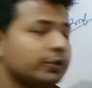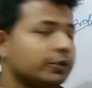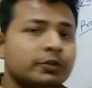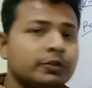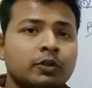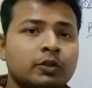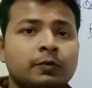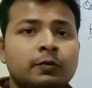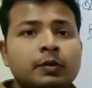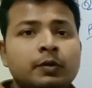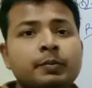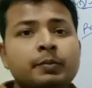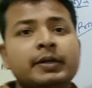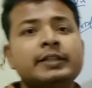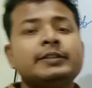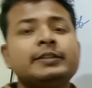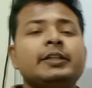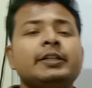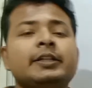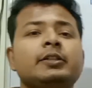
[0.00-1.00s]
This is all
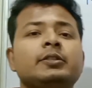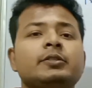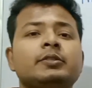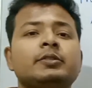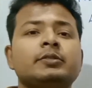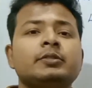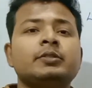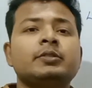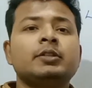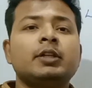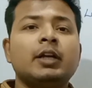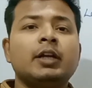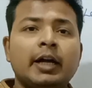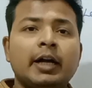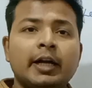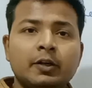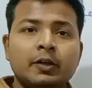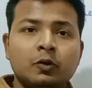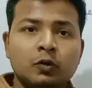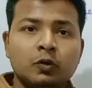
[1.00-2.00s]
from my side.
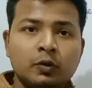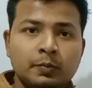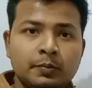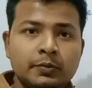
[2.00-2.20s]
I